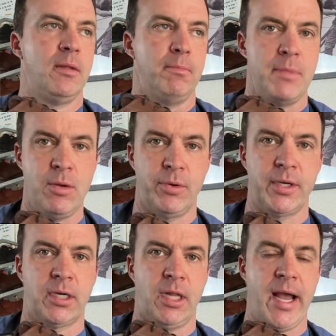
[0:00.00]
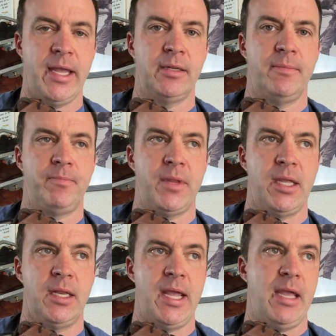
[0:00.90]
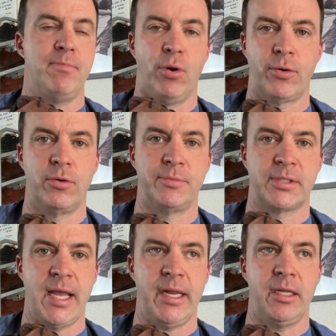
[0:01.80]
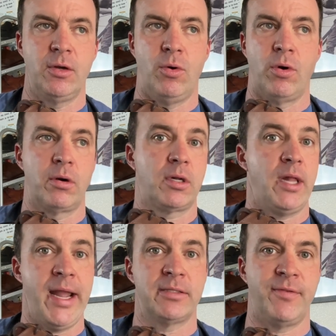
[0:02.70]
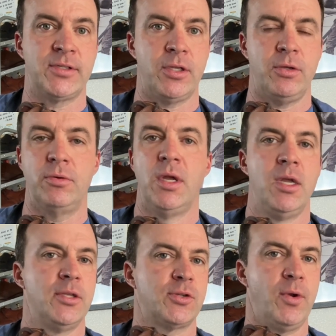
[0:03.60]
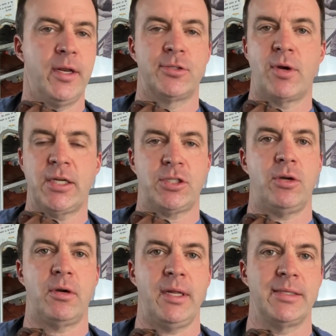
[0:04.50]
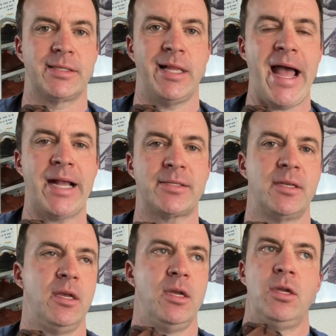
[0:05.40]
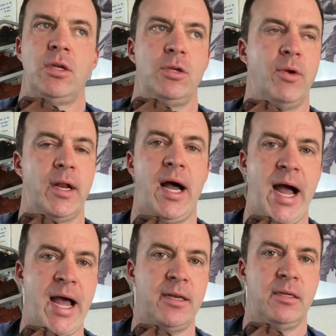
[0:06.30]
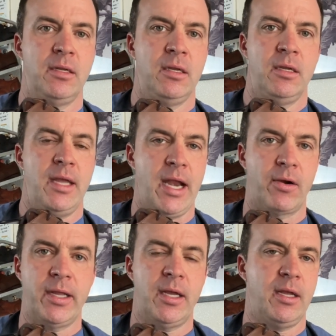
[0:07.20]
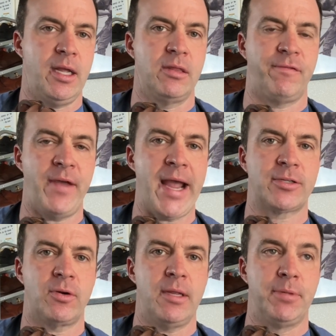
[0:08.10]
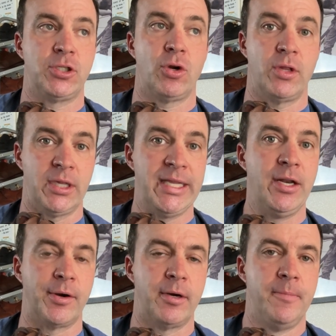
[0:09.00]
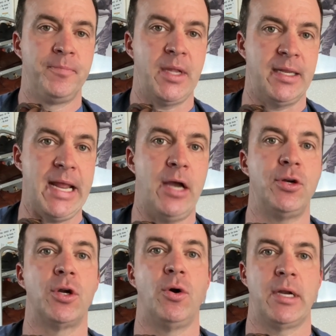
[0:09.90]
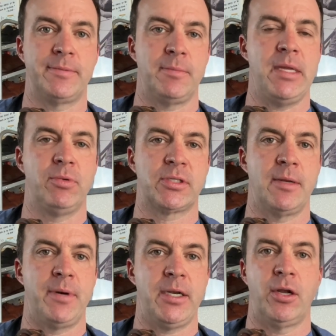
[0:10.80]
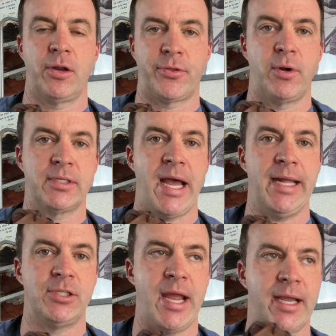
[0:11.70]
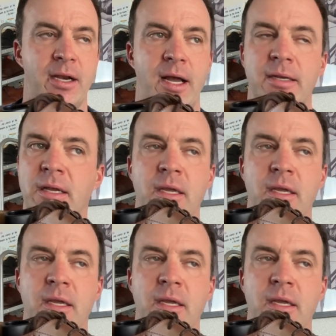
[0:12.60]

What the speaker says: meet with a client in a boardroom setting, or clients visit you. So you're in a dress shirt and slacks, you're in a hot area in the factory, but you're the leader. And now you're going up to meet with somebody, you're going to throw a tie and jacket on.